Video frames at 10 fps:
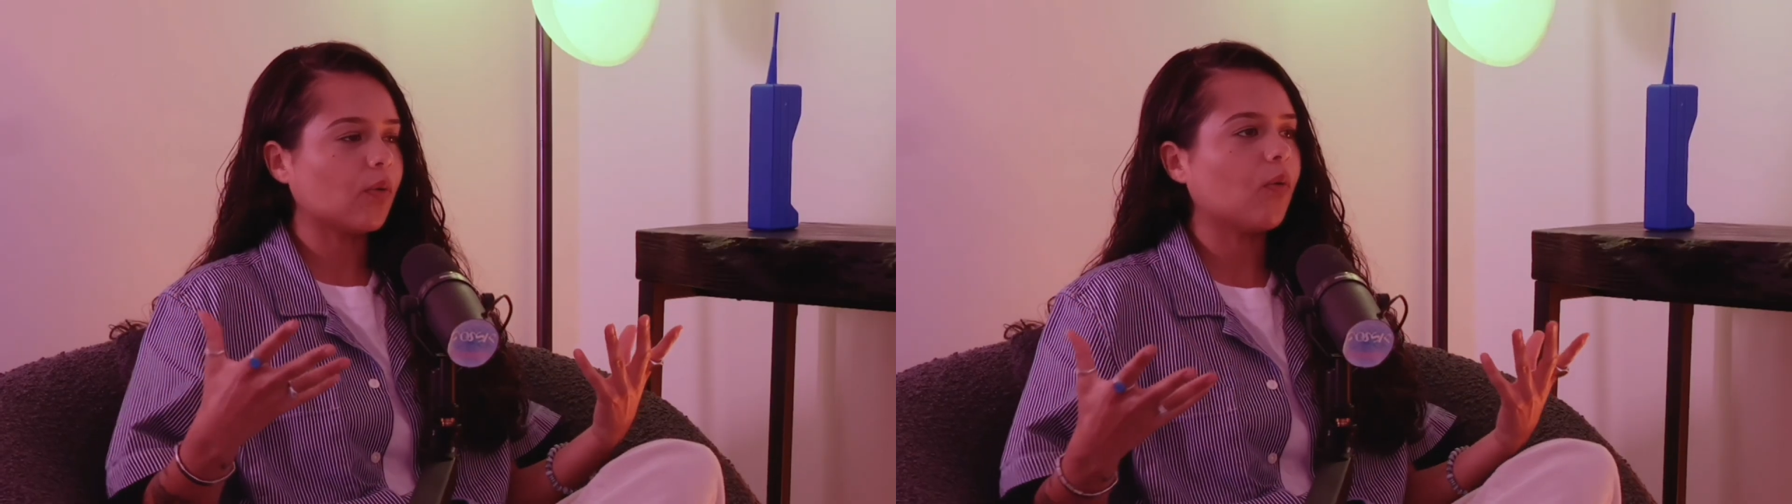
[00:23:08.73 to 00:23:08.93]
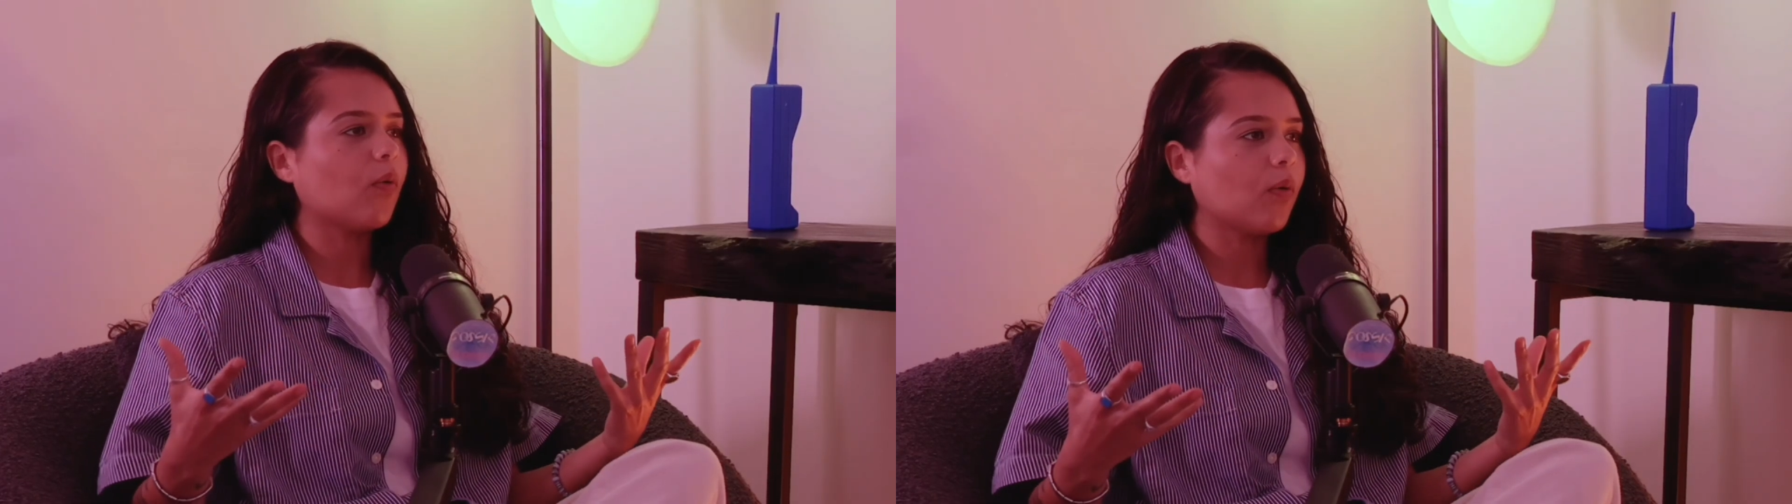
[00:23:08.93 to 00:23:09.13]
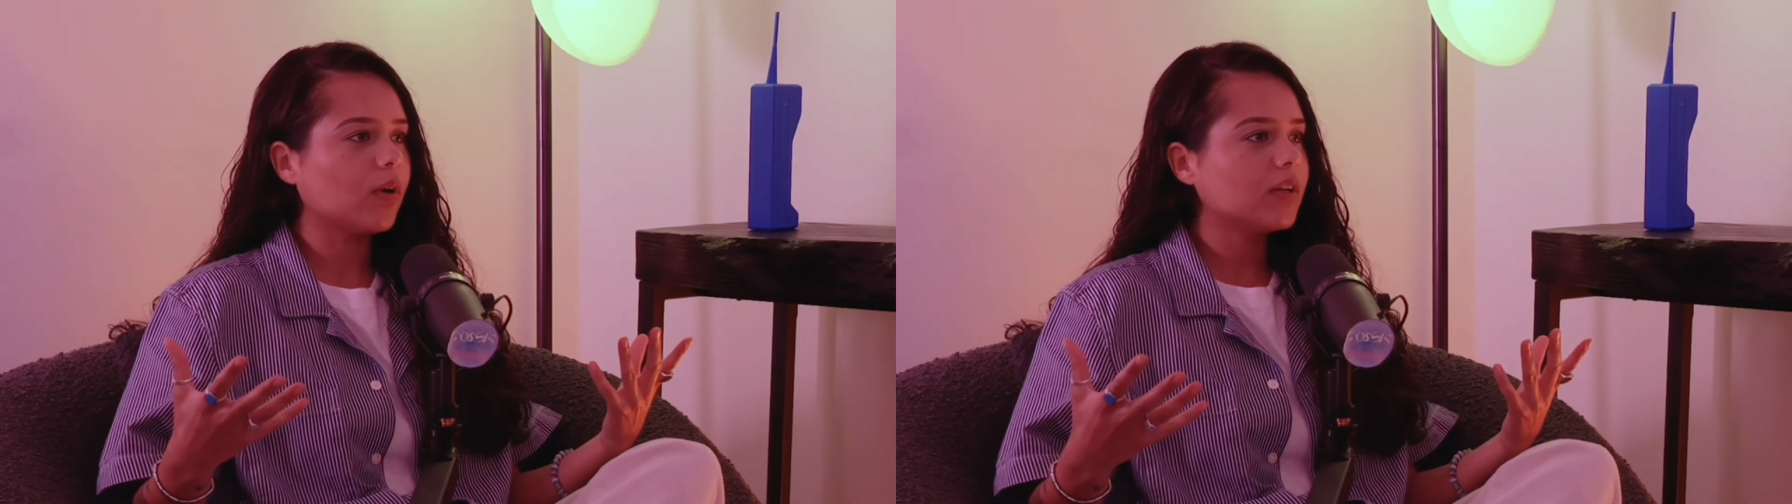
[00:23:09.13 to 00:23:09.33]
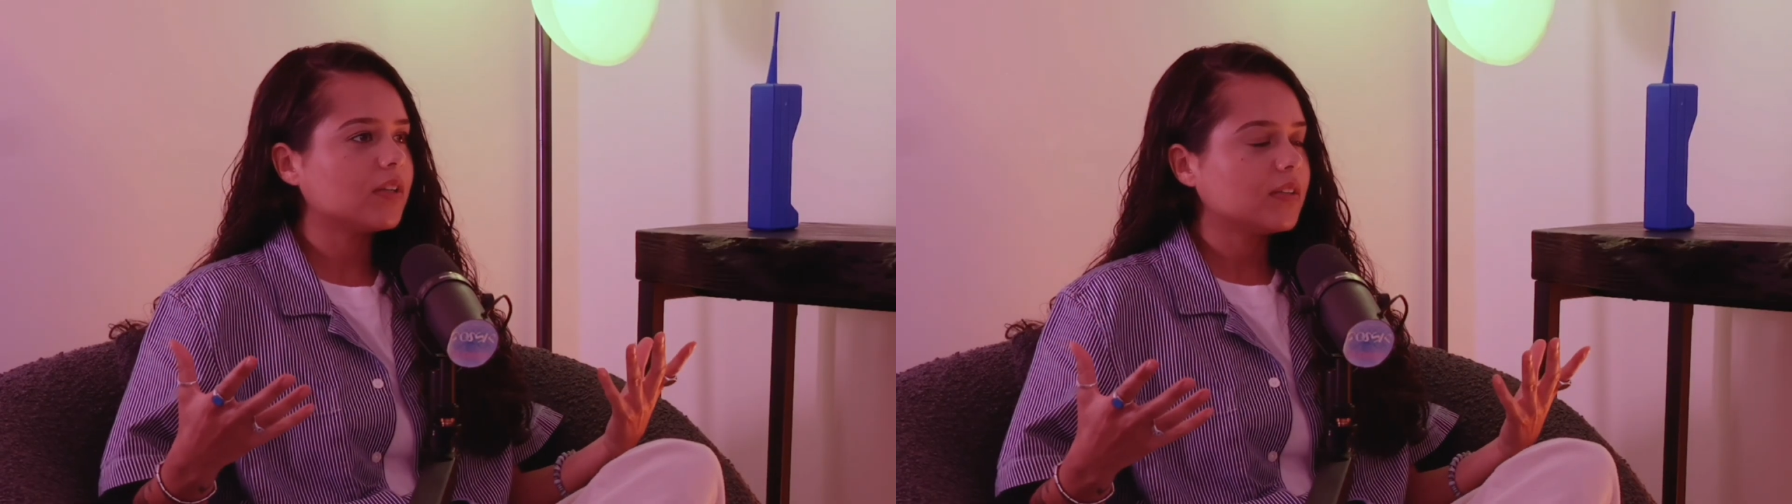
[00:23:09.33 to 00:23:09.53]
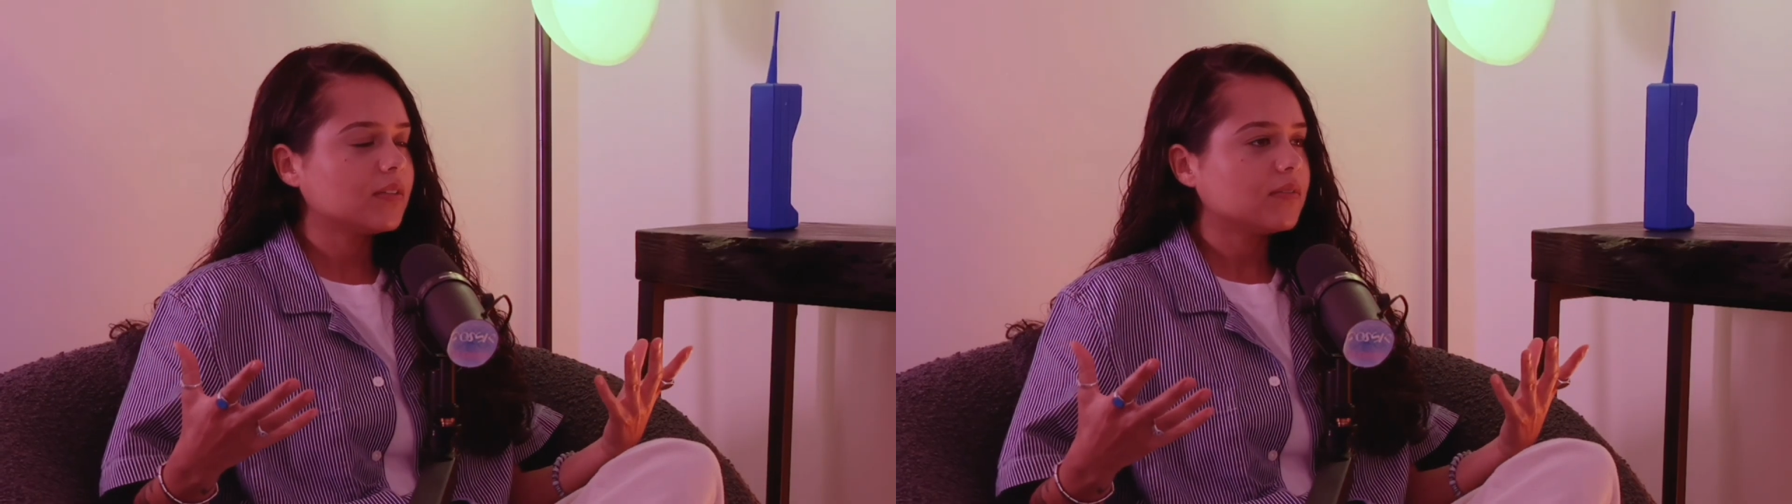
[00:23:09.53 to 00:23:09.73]
all
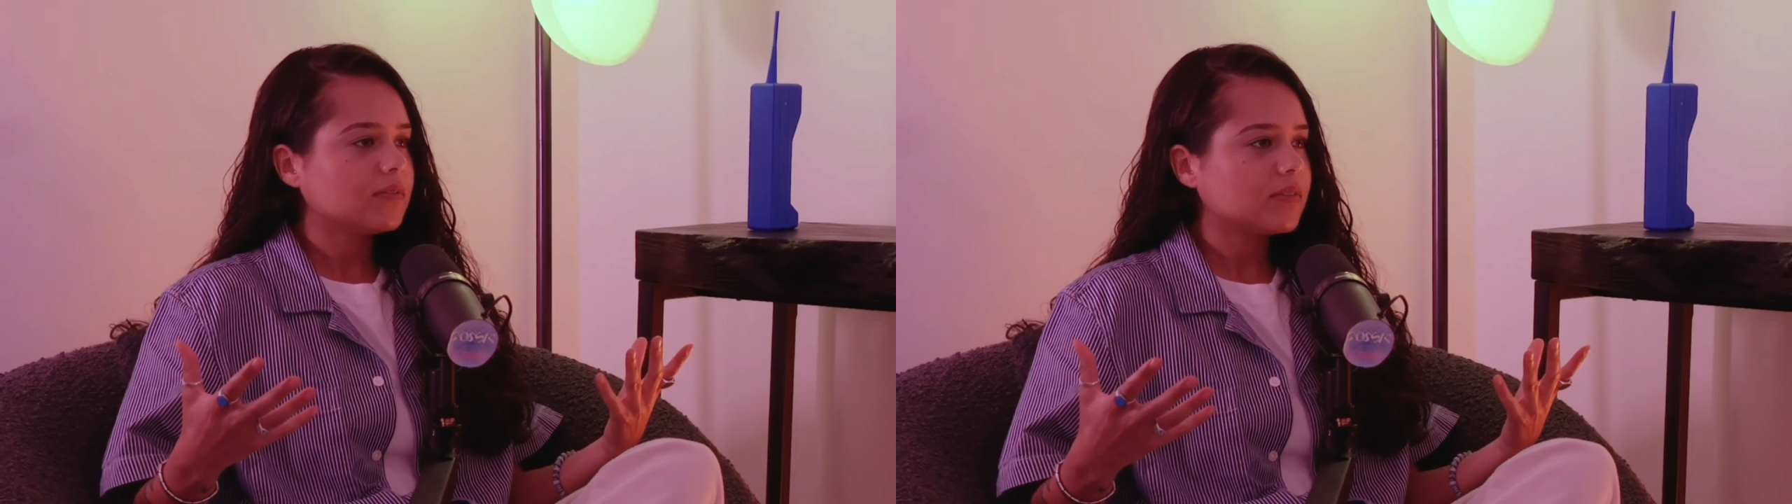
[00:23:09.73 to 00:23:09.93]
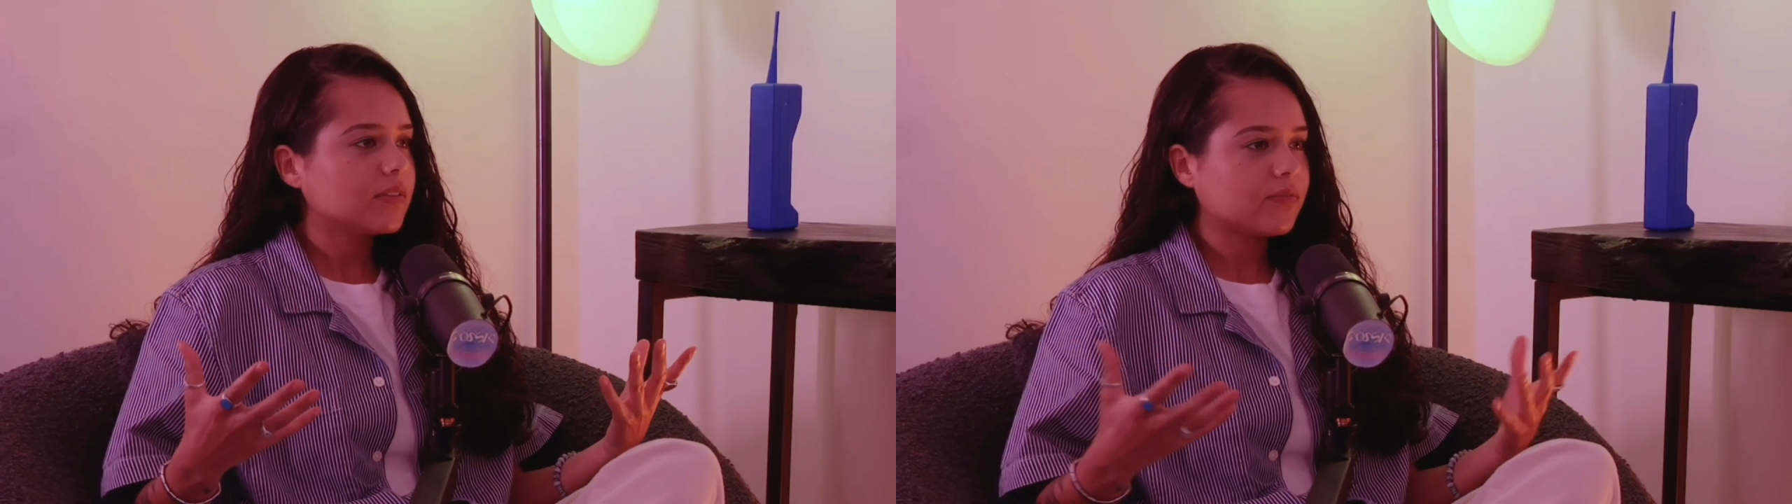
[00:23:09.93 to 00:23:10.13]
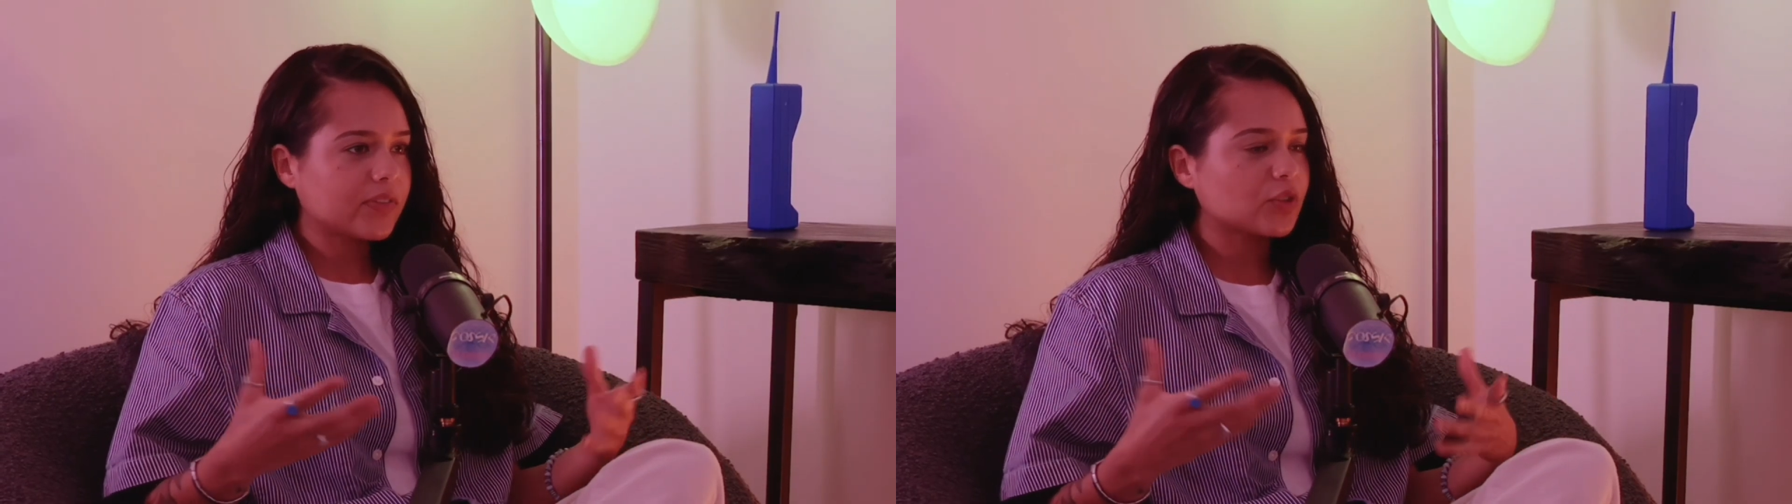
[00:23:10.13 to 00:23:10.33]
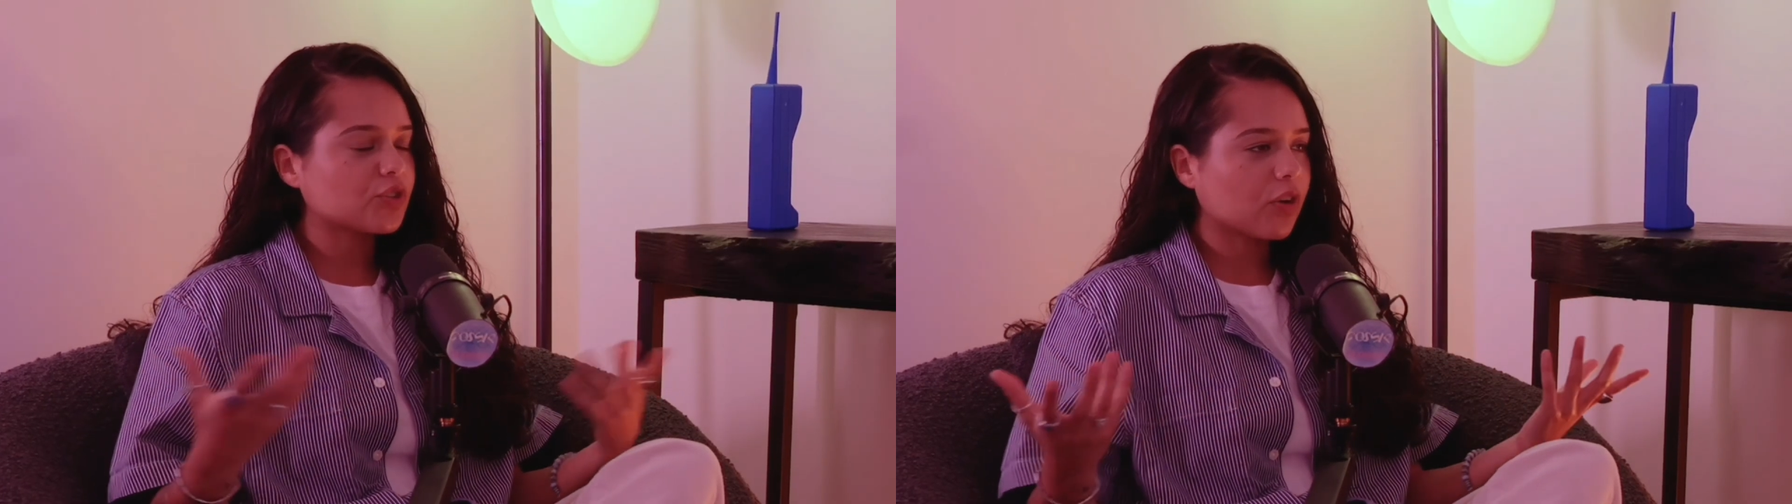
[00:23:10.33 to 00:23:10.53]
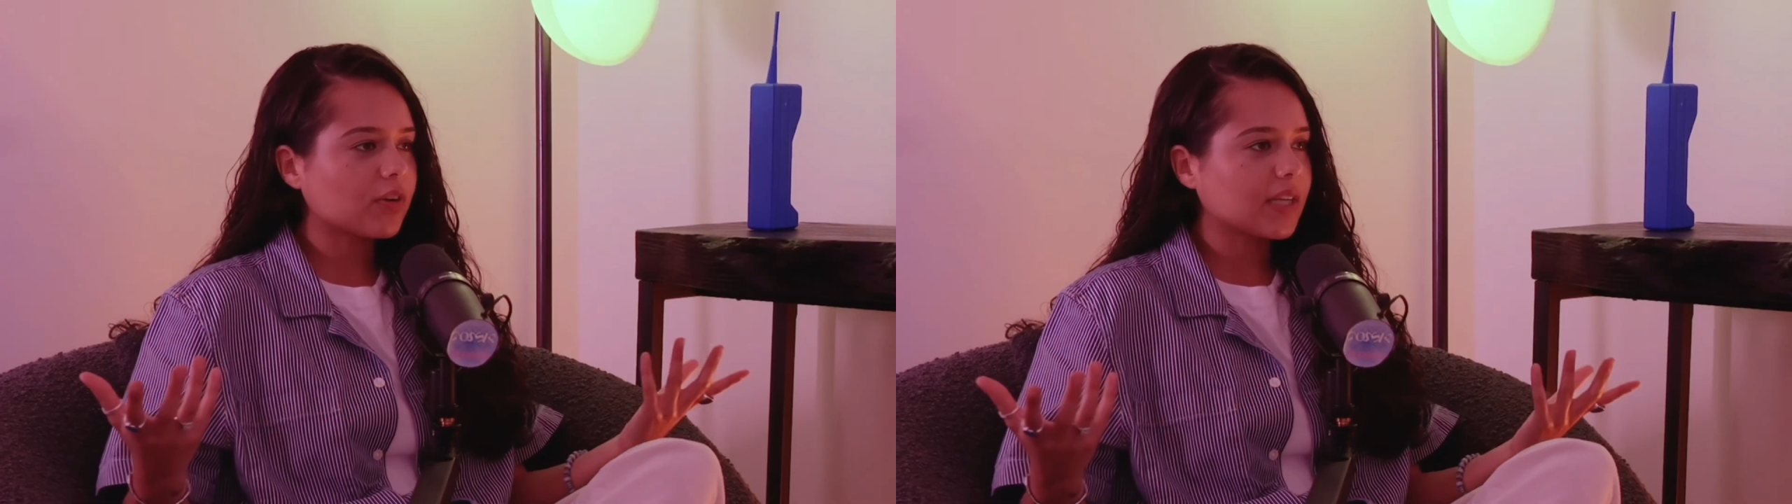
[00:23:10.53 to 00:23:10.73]
feel
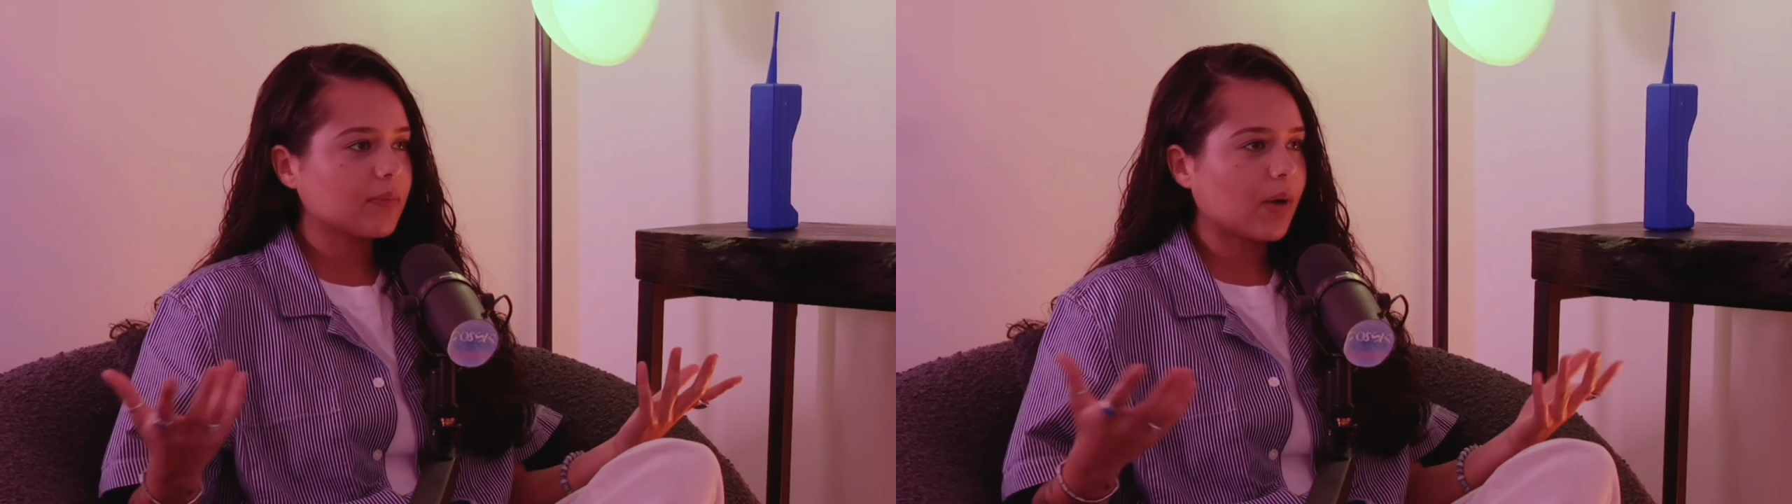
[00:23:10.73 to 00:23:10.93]
strongly.